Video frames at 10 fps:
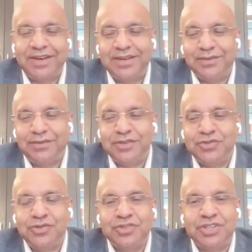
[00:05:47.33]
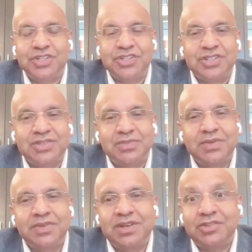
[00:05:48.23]
very different jurisdictions,
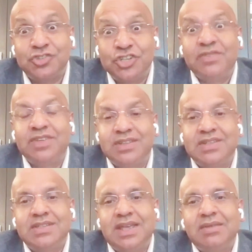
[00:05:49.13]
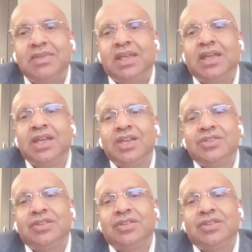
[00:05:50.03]
but we are achieving the same thing.